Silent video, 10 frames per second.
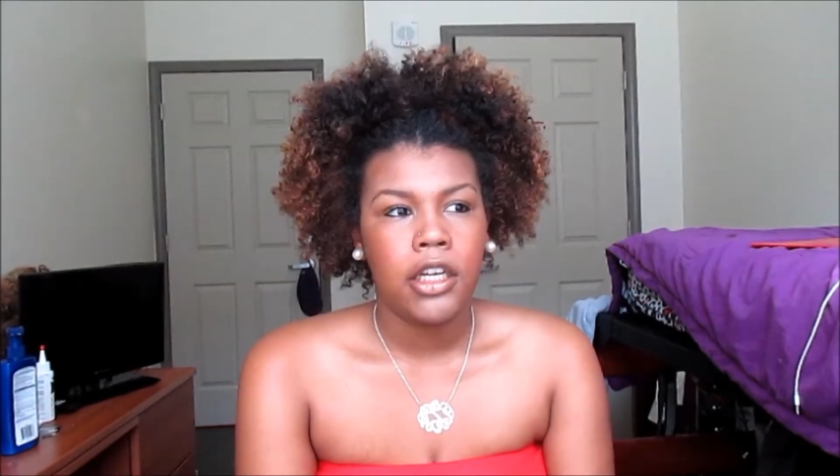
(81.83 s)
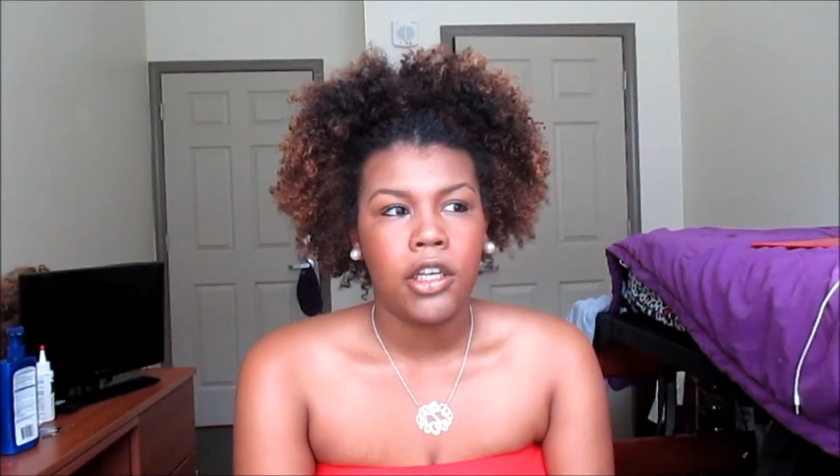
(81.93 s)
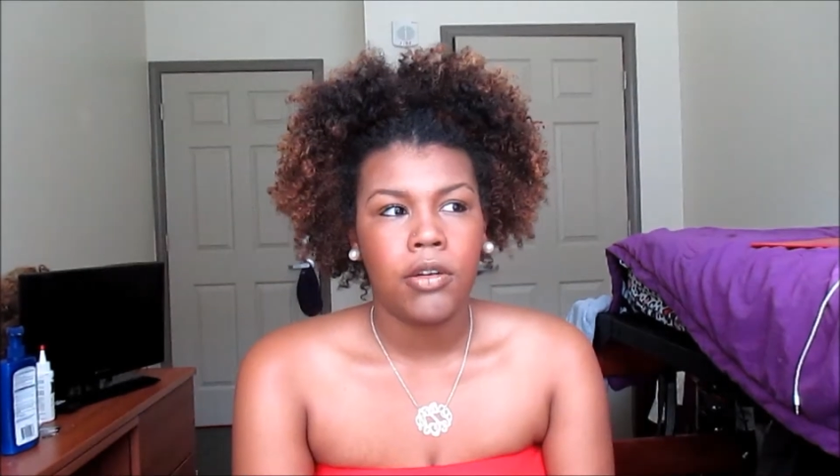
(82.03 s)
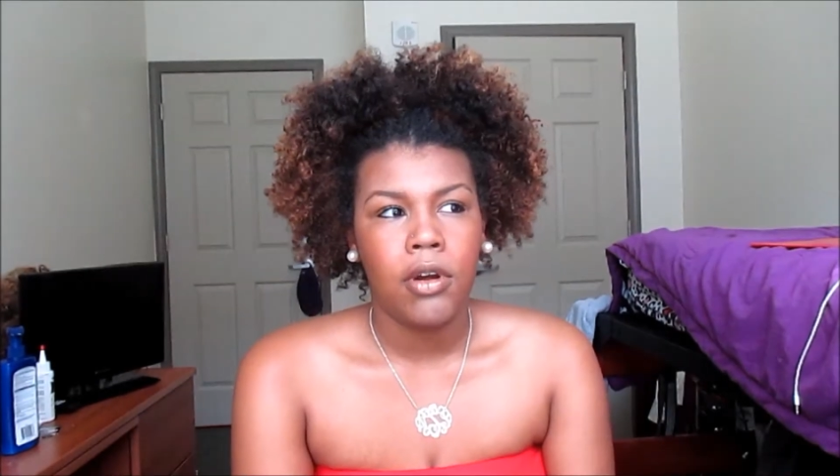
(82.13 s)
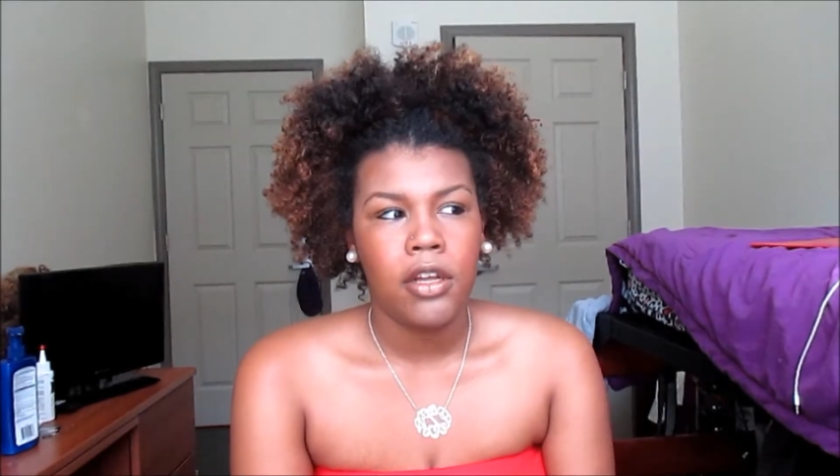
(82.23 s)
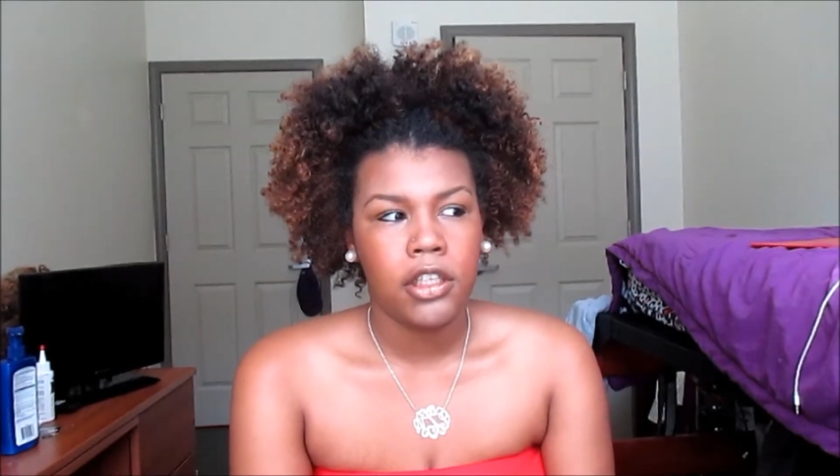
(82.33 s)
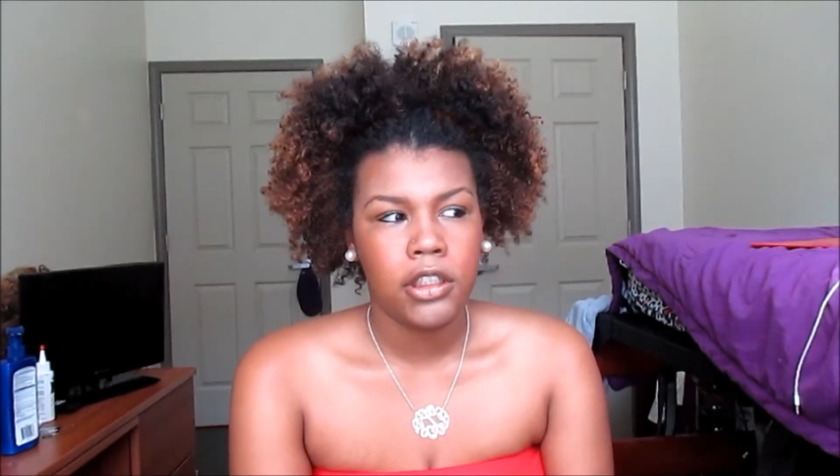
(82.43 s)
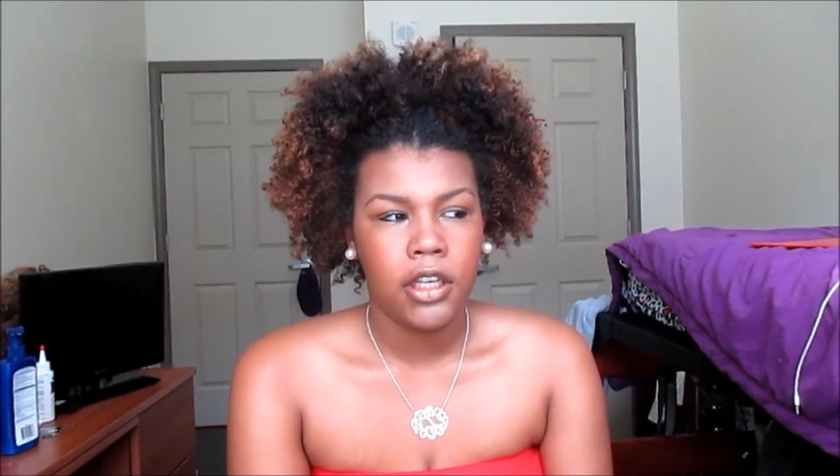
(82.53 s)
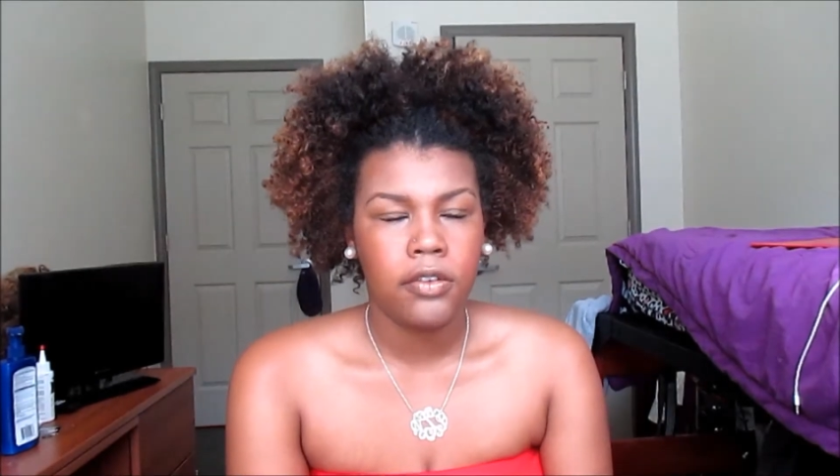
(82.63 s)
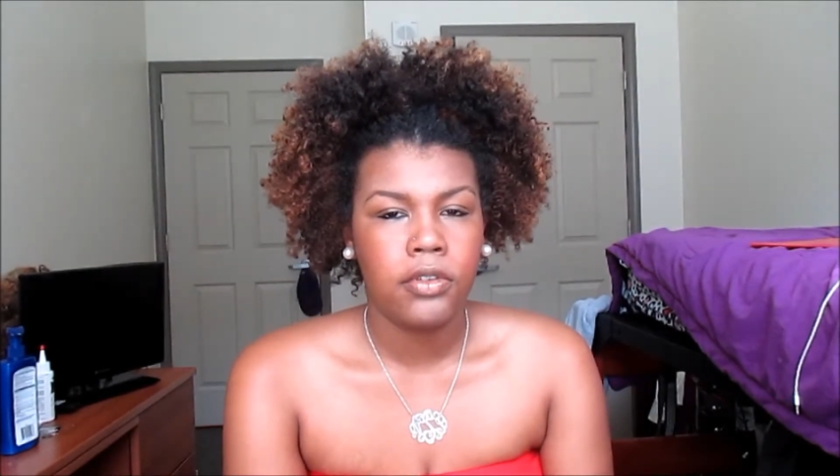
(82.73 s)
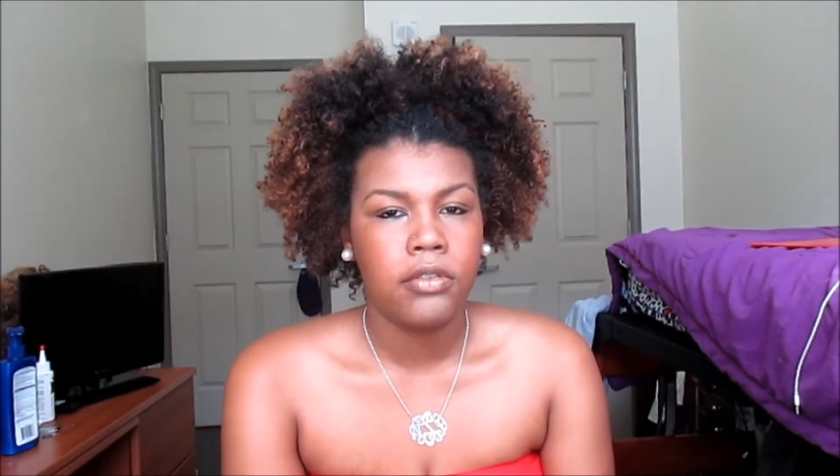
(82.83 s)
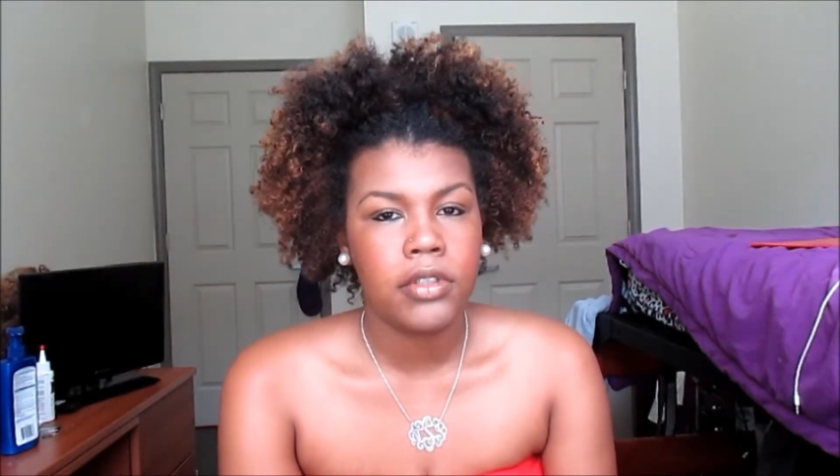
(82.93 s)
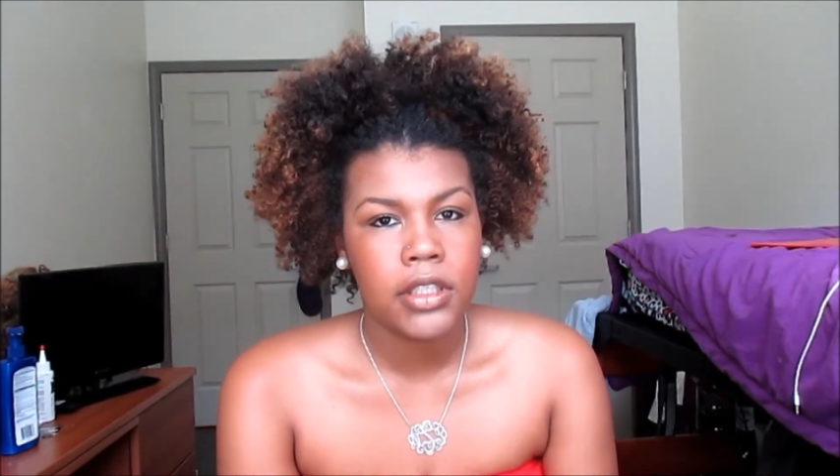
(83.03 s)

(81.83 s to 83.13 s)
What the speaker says: The other stuff you will